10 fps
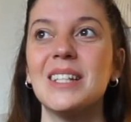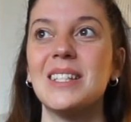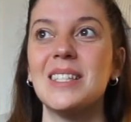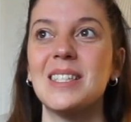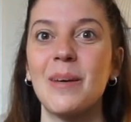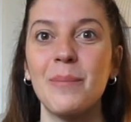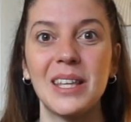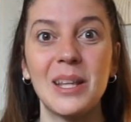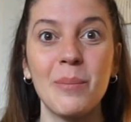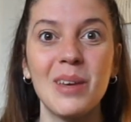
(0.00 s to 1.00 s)
This is
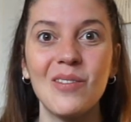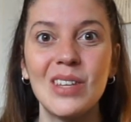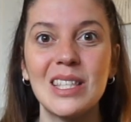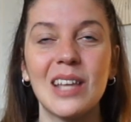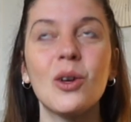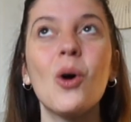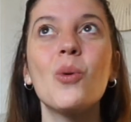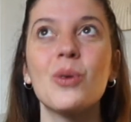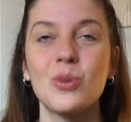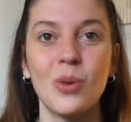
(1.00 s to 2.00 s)
something that me and Vincent
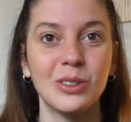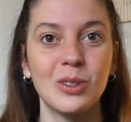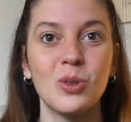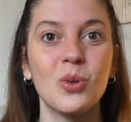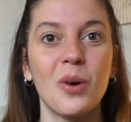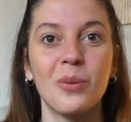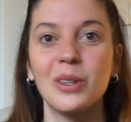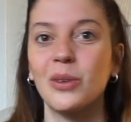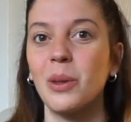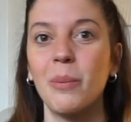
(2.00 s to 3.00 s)
always wanted to do when we
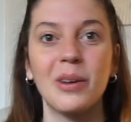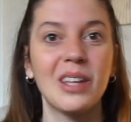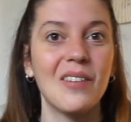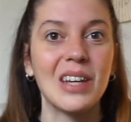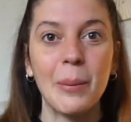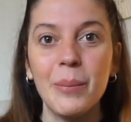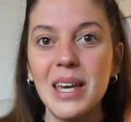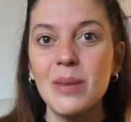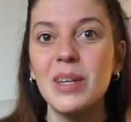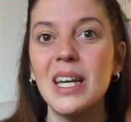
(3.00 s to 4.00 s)
thought about having a
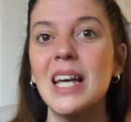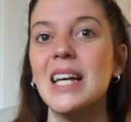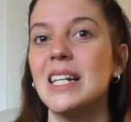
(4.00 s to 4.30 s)
baby,